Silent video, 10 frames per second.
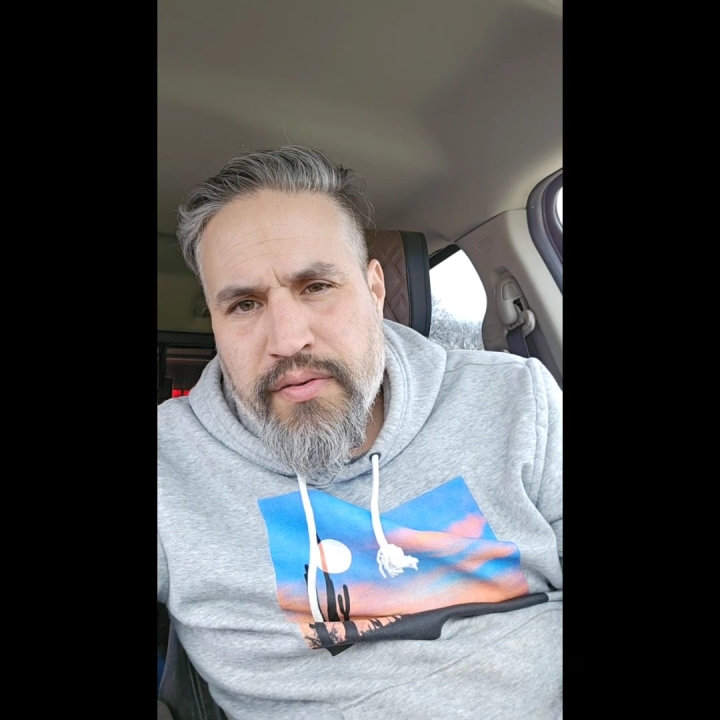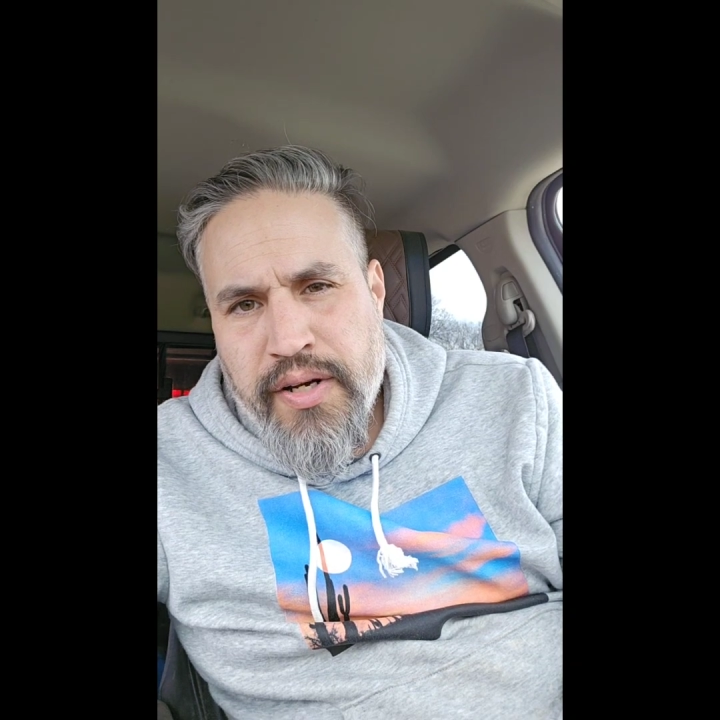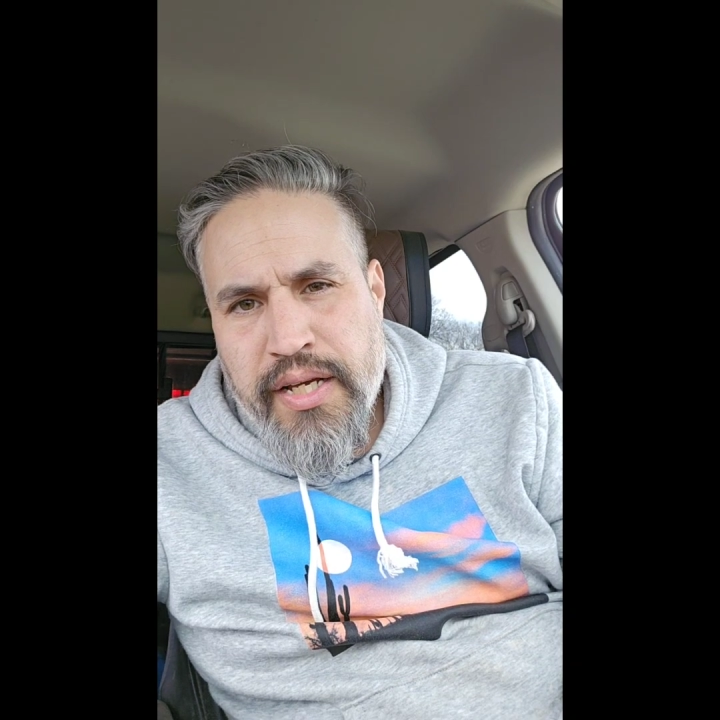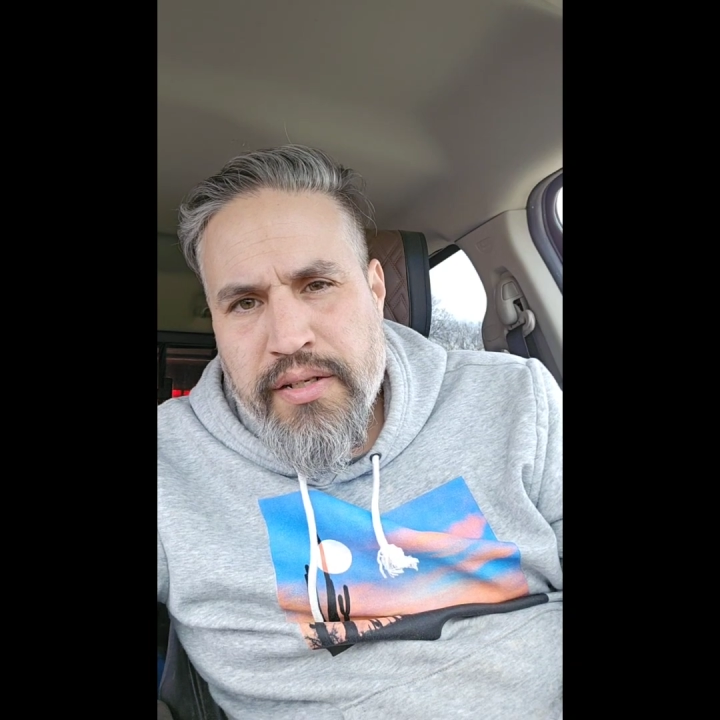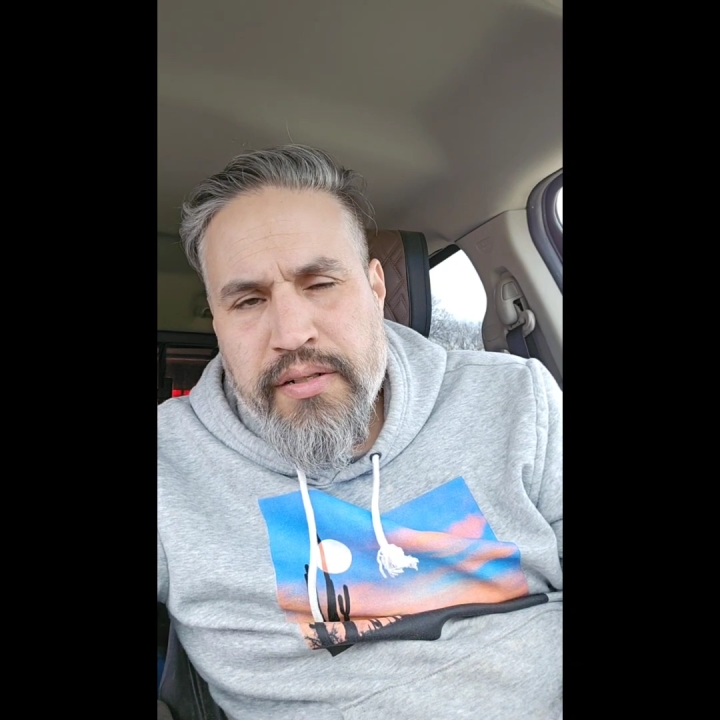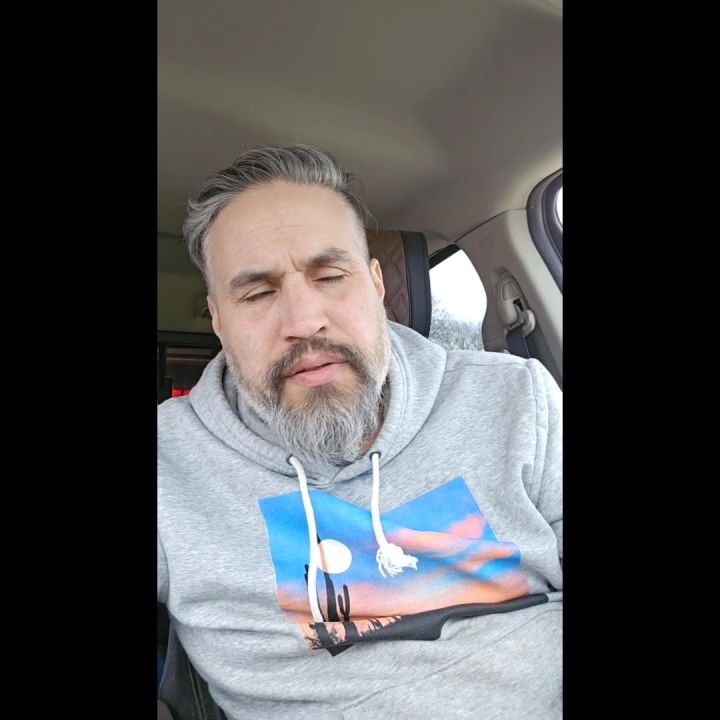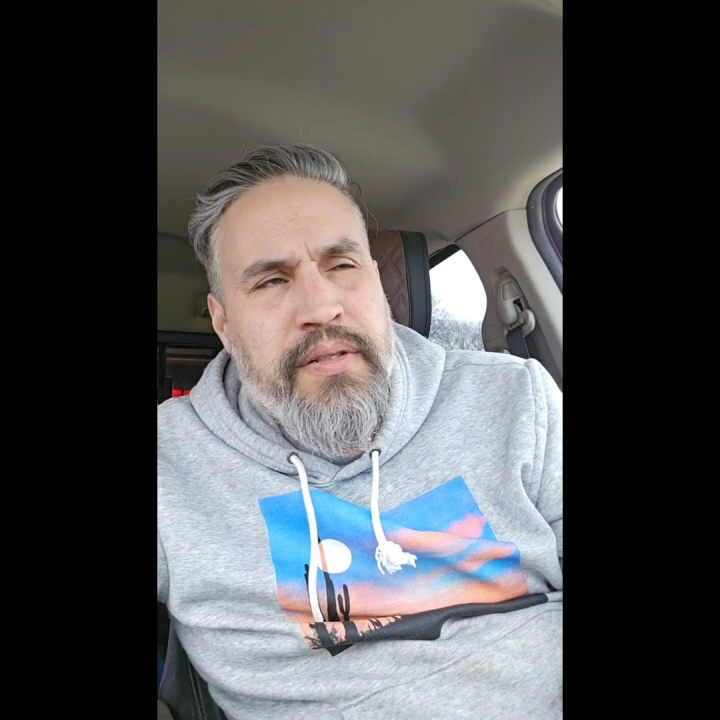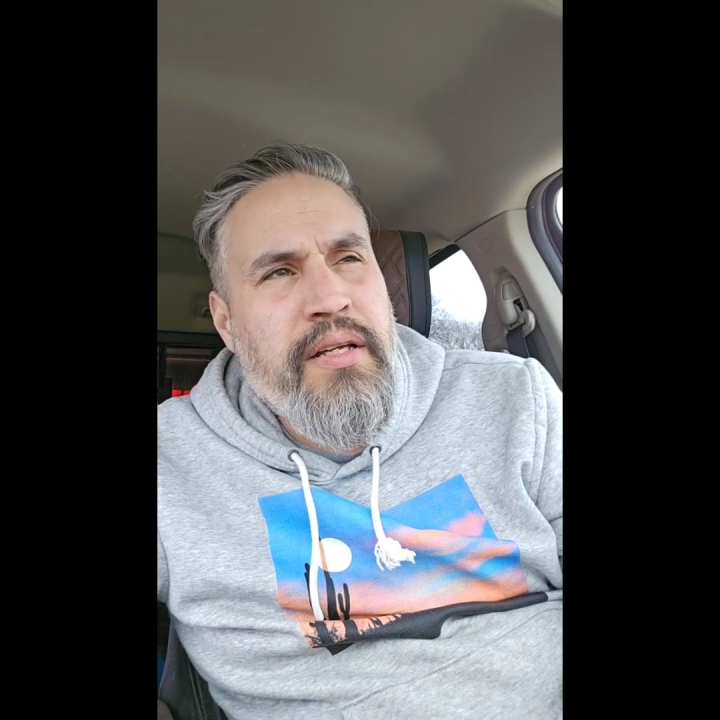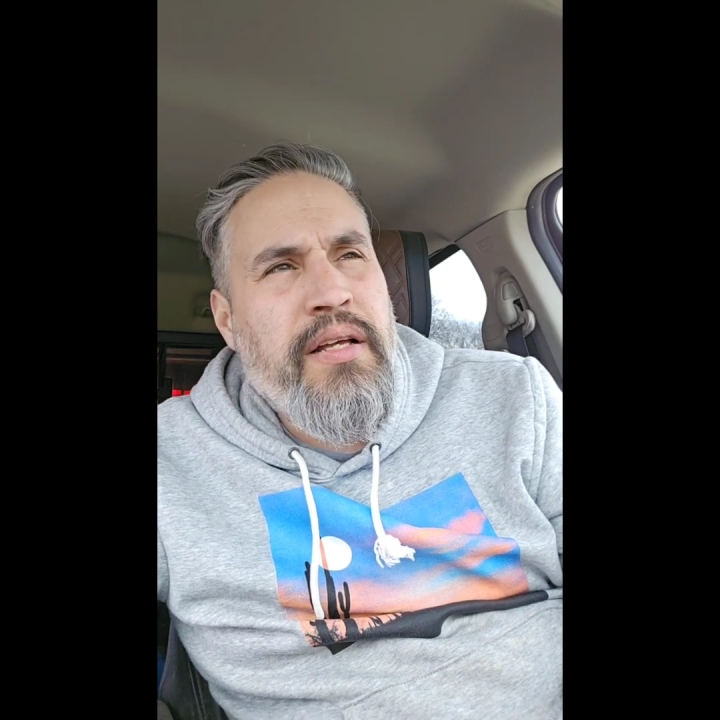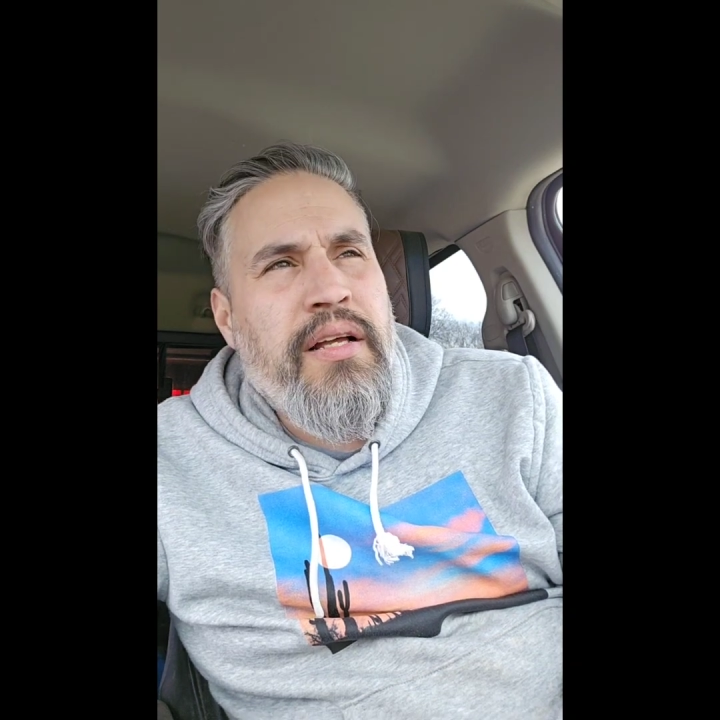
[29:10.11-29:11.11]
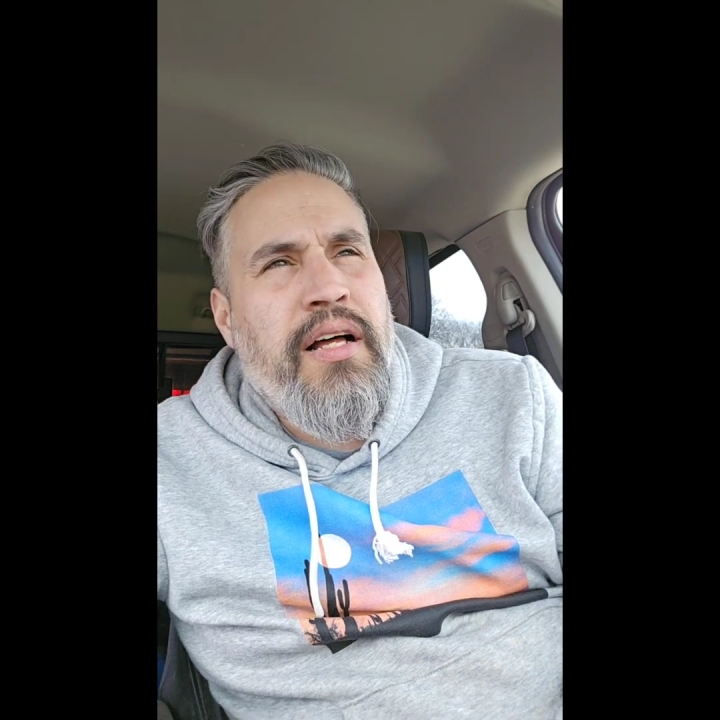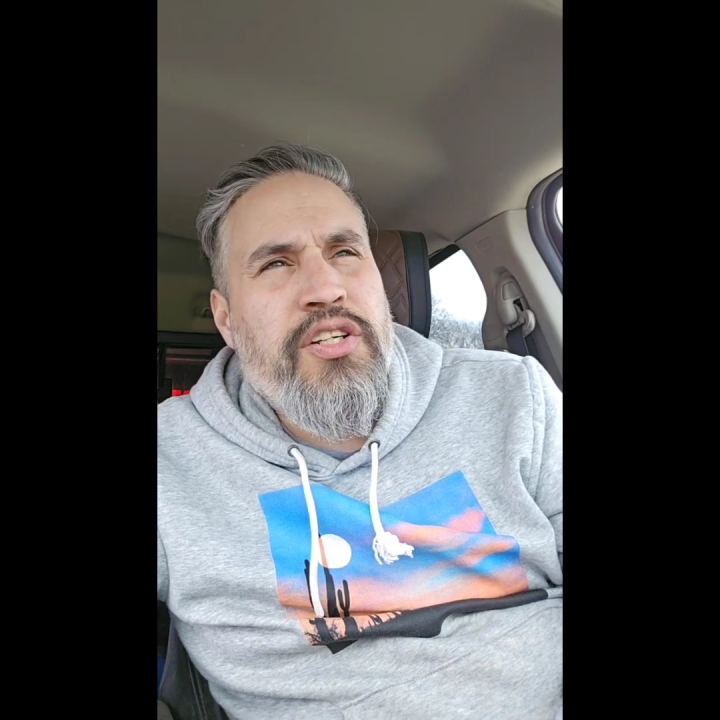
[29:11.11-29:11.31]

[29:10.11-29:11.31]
Right? I'll